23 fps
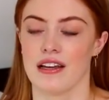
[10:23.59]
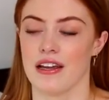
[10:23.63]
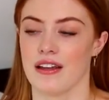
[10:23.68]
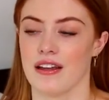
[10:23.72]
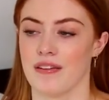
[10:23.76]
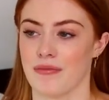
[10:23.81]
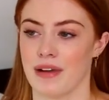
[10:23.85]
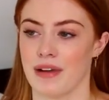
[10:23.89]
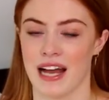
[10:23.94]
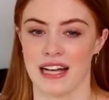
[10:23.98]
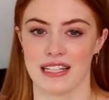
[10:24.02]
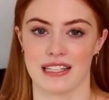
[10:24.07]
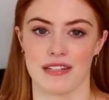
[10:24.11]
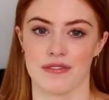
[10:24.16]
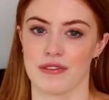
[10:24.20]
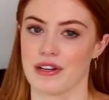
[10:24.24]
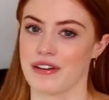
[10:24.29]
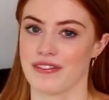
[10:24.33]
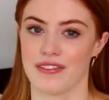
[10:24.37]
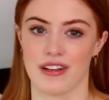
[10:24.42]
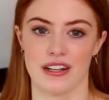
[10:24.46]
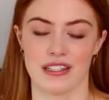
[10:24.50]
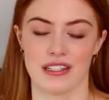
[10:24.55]
if my acid
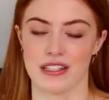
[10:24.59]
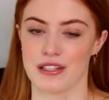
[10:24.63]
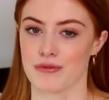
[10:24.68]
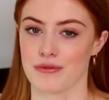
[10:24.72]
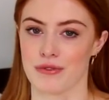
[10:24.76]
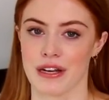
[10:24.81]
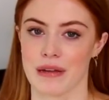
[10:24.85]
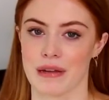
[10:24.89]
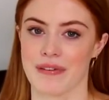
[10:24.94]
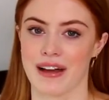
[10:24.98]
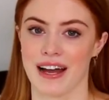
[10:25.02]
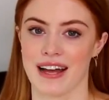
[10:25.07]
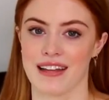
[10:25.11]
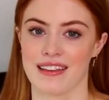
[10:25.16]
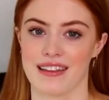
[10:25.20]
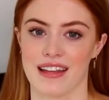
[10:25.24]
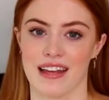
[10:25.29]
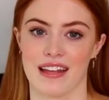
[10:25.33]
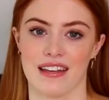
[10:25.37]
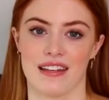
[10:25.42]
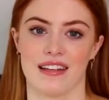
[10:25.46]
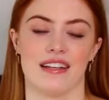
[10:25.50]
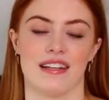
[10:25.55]
reflux is really bad
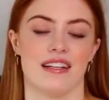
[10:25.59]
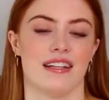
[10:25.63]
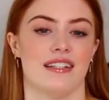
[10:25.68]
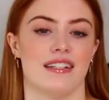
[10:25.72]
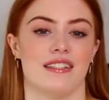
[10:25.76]
then